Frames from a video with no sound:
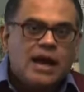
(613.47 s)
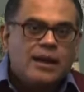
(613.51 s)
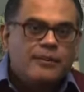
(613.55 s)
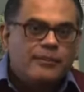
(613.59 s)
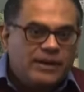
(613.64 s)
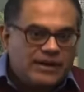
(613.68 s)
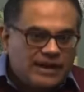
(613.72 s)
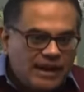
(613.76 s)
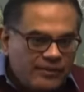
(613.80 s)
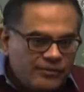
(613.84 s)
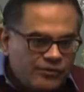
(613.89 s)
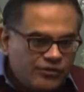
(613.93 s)

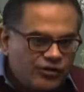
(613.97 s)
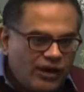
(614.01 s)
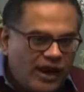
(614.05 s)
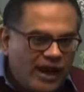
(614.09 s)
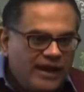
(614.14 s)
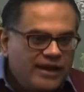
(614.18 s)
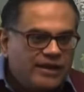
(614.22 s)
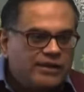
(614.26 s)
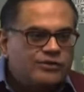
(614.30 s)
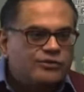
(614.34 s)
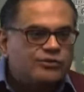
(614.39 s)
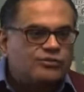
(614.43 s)
But I'm
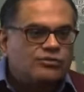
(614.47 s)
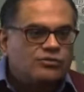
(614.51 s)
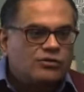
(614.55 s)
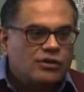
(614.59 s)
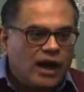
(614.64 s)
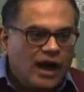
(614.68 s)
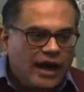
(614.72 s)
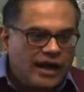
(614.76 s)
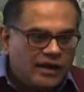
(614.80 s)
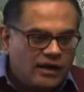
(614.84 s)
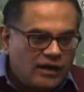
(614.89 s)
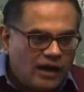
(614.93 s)
trying to,
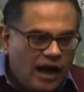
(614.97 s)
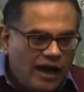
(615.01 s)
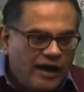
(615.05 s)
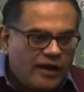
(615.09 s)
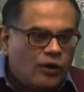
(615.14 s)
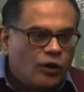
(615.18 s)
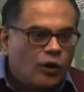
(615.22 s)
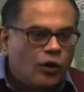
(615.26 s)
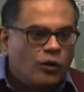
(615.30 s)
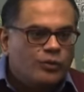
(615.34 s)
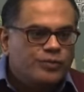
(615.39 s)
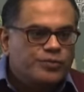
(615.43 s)
I
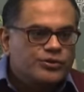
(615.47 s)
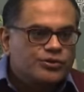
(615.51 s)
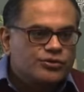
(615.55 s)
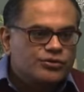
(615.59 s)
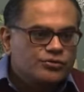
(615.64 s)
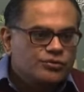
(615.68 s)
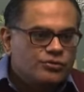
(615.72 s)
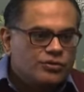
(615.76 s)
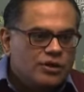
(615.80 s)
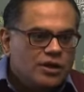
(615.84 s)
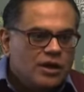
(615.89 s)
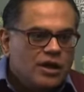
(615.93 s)
hope
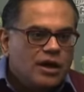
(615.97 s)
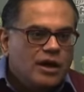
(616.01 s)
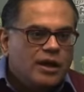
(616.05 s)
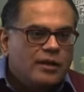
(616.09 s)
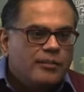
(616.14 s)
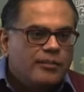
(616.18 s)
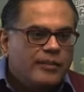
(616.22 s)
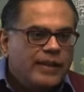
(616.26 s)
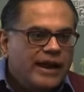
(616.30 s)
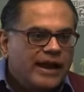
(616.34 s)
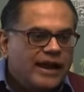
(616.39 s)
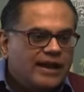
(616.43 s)
to
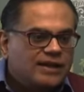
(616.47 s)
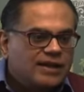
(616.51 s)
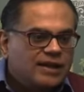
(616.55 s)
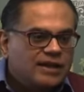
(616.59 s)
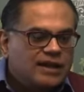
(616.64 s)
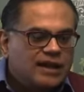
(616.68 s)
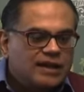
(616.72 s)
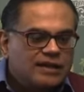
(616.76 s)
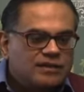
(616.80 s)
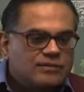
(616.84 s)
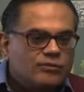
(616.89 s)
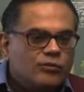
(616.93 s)
make it a
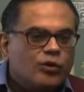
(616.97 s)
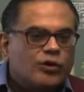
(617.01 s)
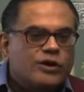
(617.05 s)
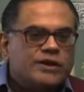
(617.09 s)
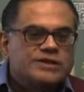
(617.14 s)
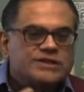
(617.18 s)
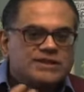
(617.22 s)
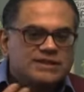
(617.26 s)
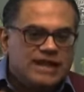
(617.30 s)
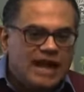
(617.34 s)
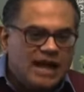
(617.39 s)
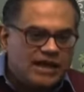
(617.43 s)
little more
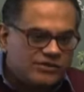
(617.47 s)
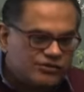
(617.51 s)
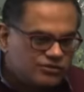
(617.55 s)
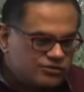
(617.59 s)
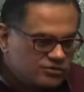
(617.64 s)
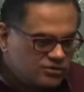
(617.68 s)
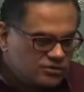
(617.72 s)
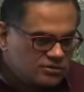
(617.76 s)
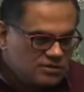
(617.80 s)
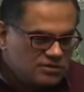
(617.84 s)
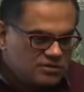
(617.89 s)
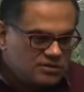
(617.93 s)

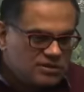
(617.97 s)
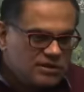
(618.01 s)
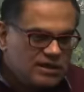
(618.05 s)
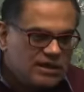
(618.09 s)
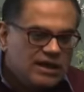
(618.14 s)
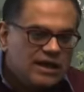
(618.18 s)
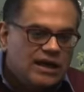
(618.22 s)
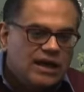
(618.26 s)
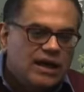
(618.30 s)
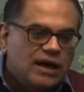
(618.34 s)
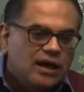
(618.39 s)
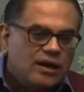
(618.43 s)
international,
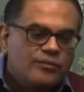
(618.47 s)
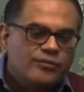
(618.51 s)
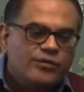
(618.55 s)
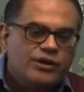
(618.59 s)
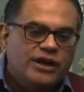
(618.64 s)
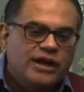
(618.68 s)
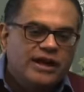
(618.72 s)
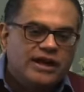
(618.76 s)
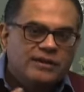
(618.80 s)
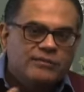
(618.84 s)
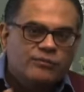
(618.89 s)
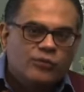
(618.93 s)

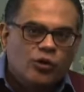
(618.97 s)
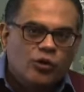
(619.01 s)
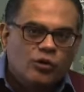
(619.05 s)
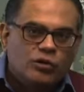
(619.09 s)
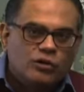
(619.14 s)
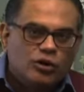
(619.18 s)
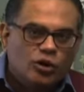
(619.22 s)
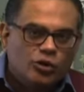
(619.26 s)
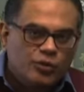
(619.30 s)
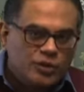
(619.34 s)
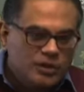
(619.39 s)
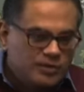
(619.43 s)
bring in more
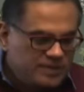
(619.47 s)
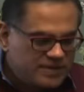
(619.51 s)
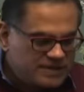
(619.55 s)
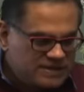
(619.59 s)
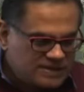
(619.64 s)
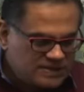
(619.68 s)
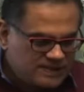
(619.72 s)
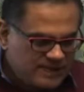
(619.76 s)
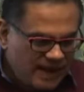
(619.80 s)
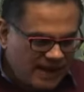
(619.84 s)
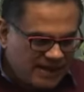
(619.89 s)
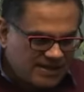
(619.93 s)
global
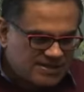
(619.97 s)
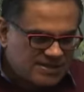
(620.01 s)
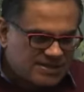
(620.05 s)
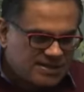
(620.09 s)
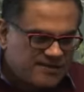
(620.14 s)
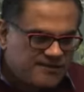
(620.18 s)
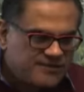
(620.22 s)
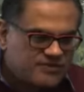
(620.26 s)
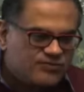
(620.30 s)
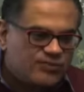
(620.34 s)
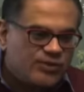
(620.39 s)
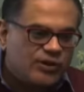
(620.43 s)

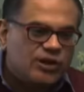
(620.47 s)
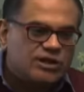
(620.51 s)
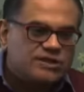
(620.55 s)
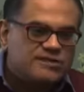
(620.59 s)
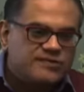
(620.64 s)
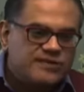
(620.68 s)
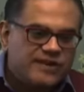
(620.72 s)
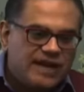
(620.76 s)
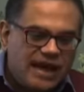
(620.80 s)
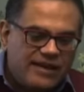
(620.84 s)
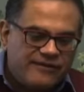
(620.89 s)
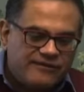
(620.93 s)
perspectives, because
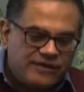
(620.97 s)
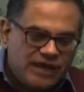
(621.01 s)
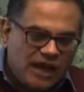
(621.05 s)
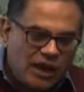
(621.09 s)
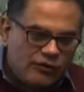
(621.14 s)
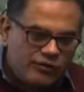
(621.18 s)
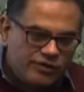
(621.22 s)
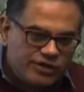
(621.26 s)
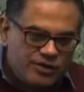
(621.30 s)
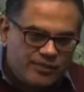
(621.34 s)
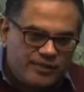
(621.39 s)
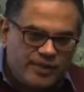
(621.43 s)
we have
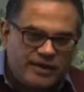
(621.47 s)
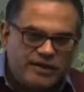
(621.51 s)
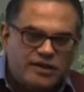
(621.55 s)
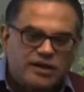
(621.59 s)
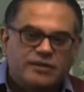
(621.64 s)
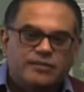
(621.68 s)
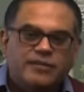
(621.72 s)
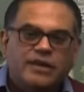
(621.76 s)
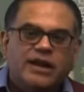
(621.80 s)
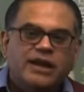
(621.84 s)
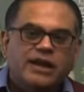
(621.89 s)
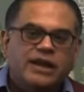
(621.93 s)
now
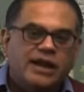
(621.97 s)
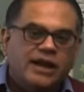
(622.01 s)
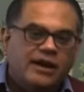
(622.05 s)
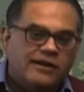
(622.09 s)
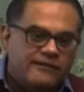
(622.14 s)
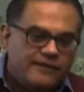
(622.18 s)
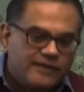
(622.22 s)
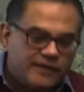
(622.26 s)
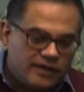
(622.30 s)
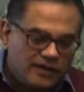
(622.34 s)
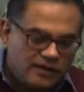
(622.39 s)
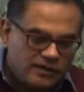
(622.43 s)
independent media
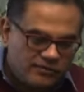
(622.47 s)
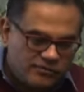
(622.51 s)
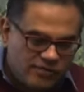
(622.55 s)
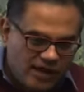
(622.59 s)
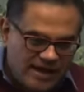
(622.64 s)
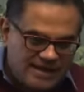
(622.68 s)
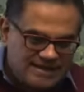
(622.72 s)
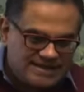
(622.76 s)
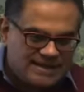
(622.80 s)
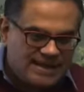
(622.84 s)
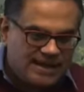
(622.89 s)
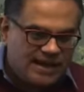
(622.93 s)

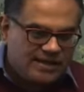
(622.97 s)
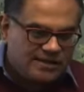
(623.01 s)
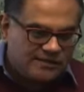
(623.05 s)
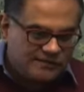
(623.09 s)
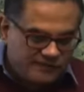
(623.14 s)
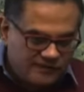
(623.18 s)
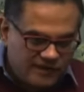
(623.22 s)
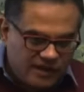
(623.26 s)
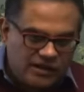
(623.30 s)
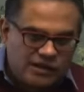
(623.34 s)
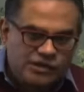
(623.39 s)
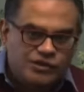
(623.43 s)
rising and
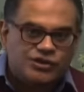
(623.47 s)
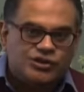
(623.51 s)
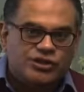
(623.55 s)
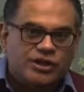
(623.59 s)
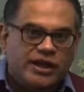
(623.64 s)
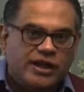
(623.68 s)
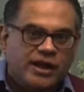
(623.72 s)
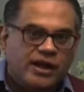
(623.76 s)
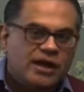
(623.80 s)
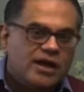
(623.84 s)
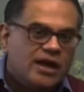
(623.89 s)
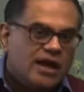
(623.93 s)

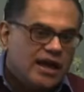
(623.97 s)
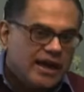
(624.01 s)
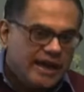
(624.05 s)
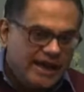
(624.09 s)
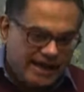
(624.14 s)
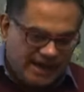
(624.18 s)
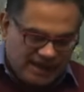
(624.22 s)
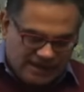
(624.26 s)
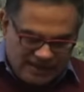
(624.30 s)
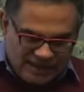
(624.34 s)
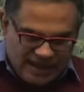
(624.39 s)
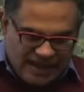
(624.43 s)
flourishing
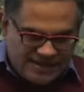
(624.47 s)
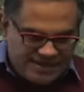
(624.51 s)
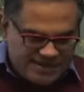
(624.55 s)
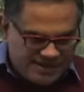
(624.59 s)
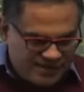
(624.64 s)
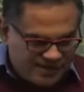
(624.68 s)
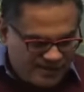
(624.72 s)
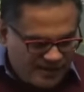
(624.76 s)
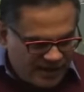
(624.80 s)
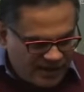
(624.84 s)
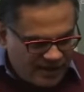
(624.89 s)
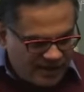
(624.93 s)
in
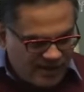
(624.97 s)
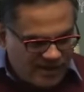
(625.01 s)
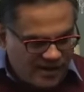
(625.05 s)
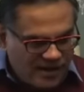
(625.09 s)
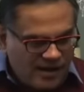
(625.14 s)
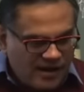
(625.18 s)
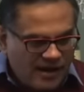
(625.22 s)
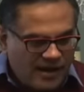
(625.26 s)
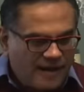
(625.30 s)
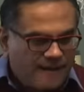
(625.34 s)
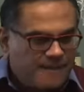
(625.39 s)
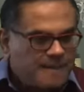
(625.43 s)
Latin
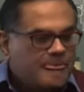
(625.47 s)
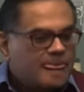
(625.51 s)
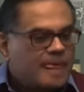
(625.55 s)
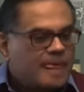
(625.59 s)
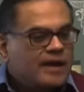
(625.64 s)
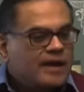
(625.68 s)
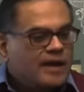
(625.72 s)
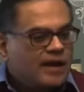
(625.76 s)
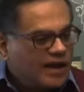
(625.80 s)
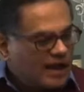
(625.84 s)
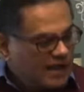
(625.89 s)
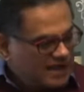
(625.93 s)
America,
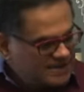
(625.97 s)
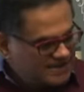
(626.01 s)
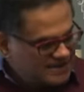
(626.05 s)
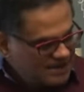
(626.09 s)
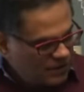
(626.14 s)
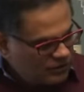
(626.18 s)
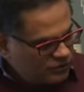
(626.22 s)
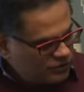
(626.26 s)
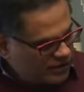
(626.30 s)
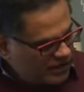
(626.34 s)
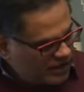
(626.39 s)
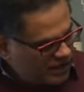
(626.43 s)
in
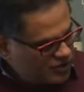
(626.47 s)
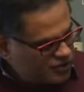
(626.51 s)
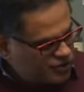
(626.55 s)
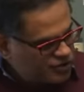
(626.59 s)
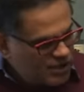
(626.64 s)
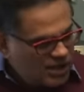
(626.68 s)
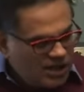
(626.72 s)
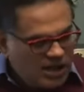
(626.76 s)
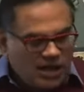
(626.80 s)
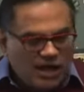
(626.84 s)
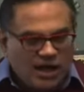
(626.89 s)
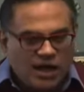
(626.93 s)
South
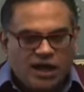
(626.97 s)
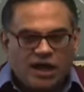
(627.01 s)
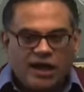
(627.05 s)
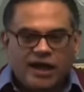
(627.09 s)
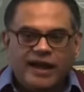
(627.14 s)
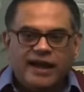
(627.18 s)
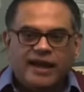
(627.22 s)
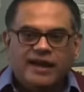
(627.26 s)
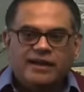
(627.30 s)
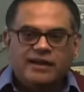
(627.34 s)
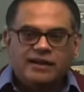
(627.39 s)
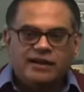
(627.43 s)
Asia,
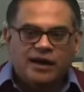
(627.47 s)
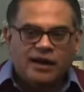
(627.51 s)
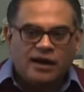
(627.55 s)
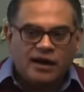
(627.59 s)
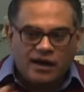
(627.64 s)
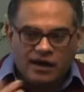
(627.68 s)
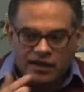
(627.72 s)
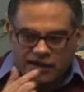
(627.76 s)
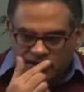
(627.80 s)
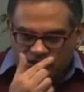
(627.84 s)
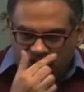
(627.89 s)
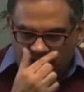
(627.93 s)
in,
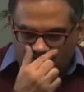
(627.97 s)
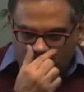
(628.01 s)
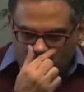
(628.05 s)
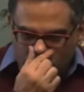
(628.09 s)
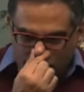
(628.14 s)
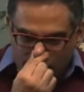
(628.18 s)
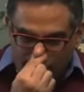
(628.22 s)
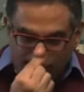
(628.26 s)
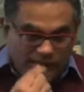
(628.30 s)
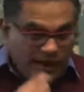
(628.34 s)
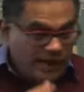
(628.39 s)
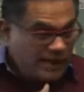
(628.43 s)
you
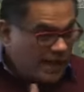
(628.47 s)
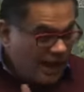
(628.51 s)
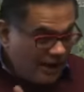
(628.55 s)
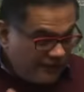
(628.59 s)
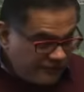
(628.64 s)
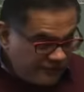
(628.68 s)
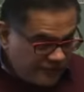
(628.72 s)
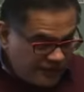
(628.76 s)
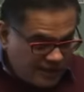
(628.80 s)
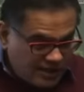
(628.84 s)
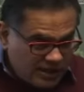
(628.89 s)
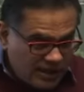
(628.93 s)
know, in
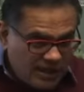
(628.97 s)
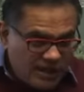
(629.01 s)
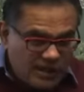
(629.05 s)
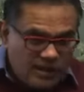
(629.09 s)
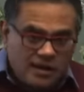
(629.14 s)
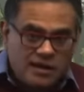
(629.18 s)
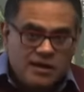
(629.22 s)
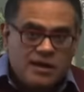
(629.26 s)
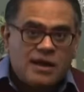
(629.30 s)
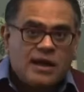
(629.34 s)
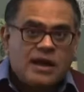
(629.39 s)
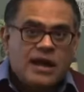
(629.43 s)

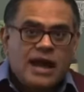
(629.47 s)
Africa.